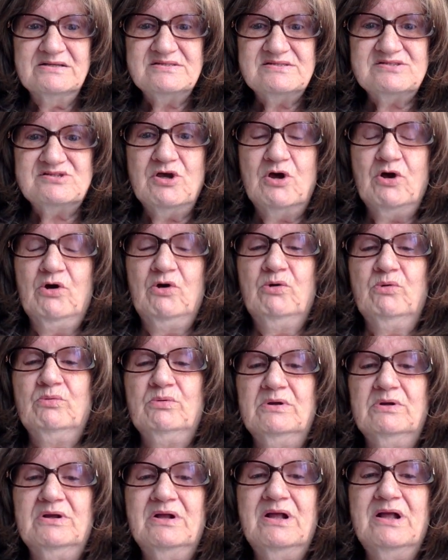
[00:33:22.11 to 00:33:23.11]

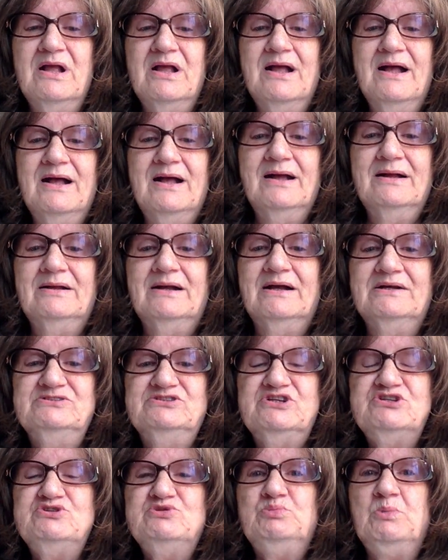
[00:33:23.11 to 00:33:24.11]
So, I
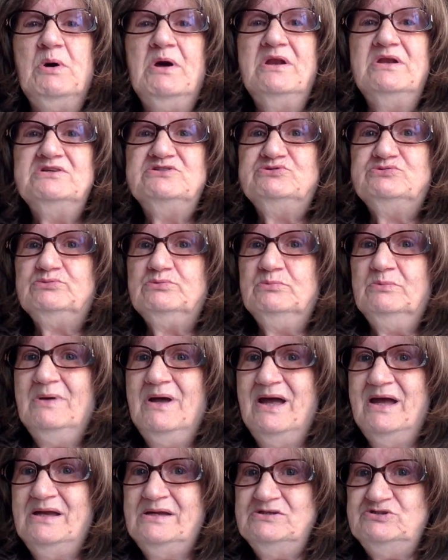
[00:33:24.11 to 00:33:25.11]
just wanted to
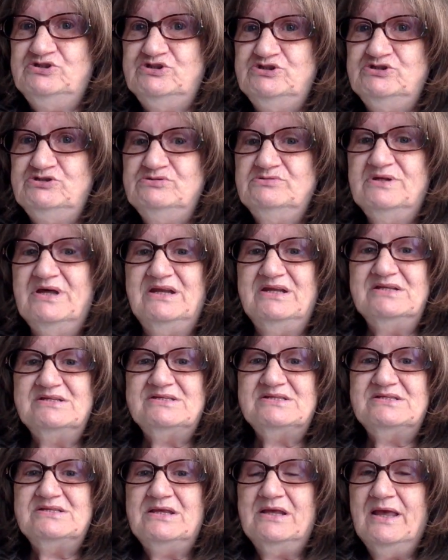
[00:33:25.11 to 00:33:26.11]
remind you that
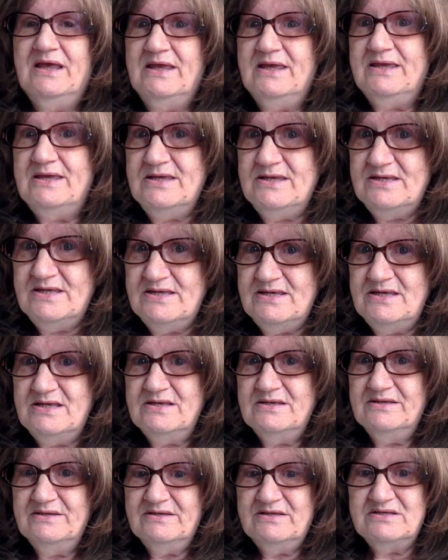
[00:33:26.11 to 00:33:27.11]
it's
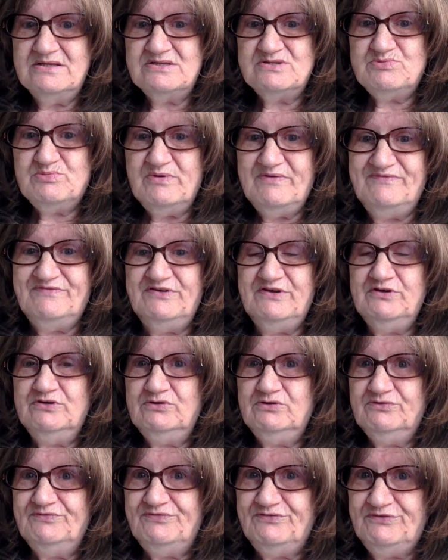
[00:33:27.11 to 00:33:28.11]
he is
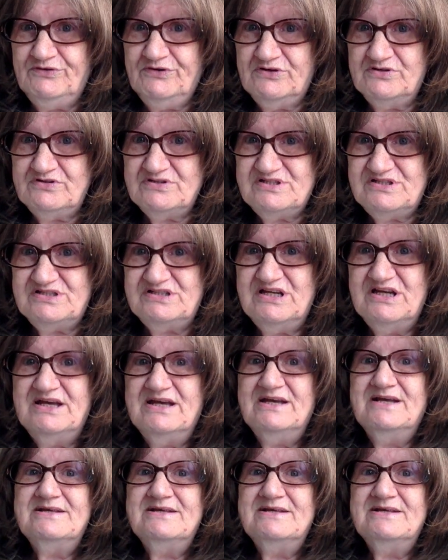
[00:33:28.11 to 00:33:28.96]
revealed first,